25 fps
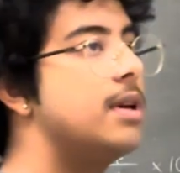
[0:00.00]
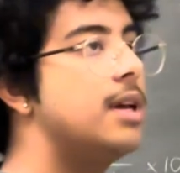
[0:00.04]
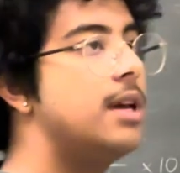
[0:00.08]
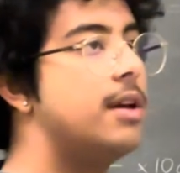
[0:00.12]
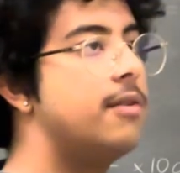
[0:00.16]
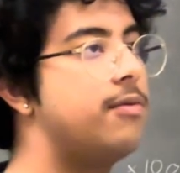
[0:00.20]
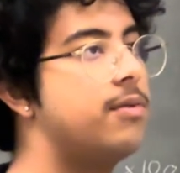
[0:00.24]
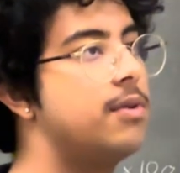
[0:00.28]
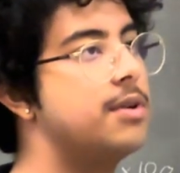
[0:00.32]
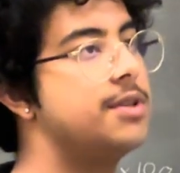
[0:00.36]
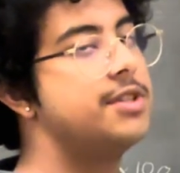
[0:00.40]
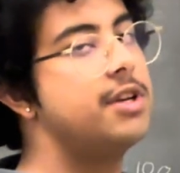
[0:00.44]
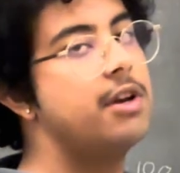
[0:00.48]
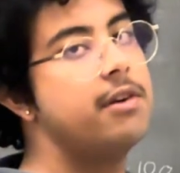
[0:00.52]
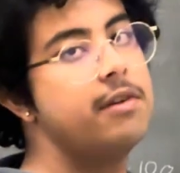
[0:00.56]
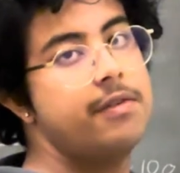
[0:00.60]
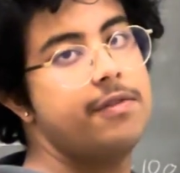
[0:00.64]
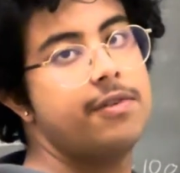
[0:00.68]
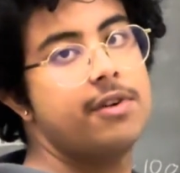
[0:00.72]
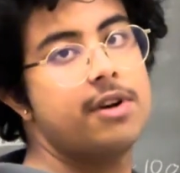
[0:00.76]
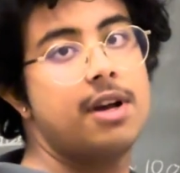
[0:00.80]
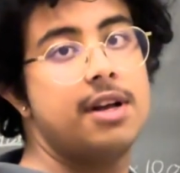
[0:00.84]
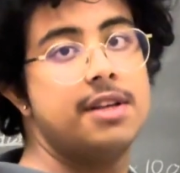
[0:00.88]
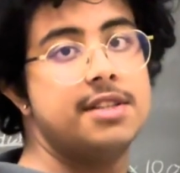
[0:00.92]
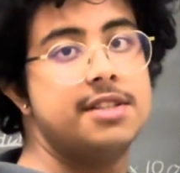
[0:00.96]
if we're solving
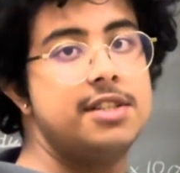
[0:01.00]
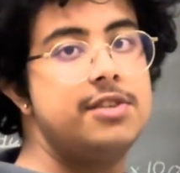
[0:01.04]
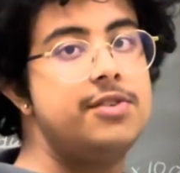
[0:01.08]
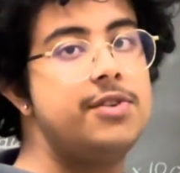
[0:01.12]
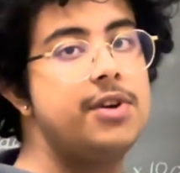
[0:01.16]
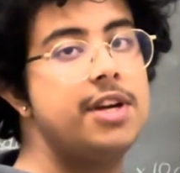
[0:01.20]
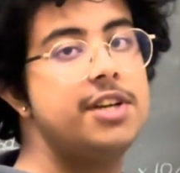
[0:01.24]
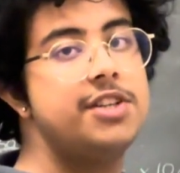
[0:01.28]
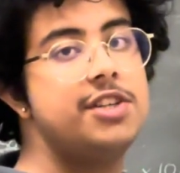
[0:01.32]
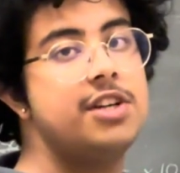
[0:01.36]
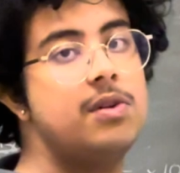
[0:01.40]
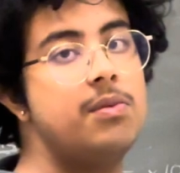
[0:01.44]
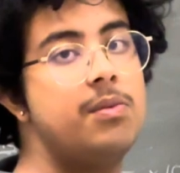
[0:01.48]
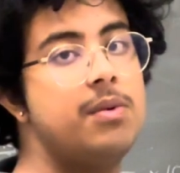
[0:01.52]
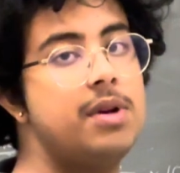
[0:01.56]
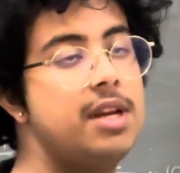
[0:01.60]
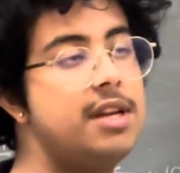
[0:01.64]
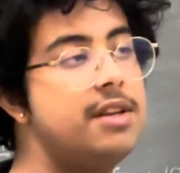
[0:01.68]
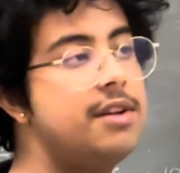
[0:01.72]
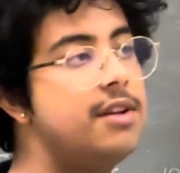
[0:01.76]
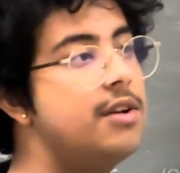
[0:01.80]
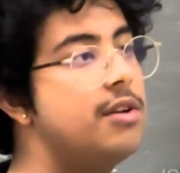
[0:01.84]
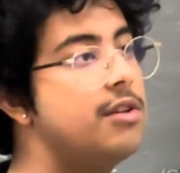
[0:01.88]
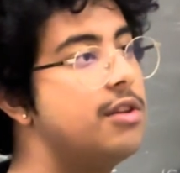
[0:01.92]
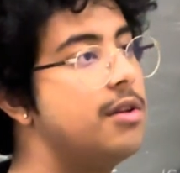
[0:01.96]
for concentration, we need
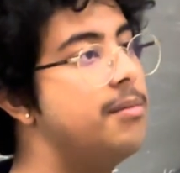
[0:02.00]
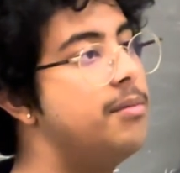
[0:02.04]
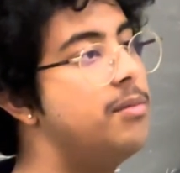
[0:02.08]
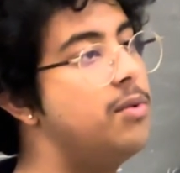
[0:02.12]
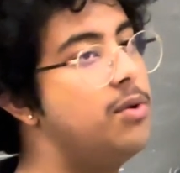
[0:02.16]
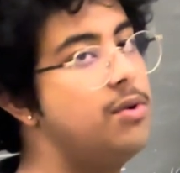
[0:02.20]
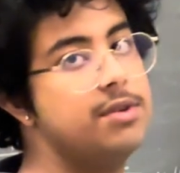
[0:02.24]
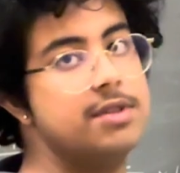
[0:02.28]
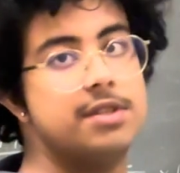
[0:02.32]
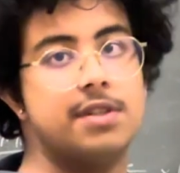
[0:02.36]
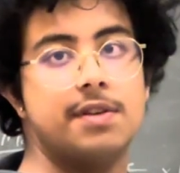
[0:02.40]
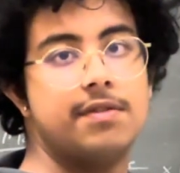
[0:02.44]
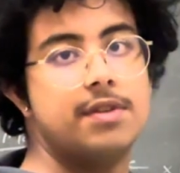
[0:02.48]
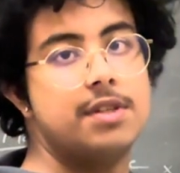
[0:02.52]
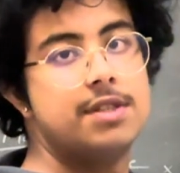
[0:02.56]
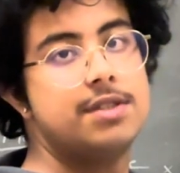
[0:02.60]
to know the moles of the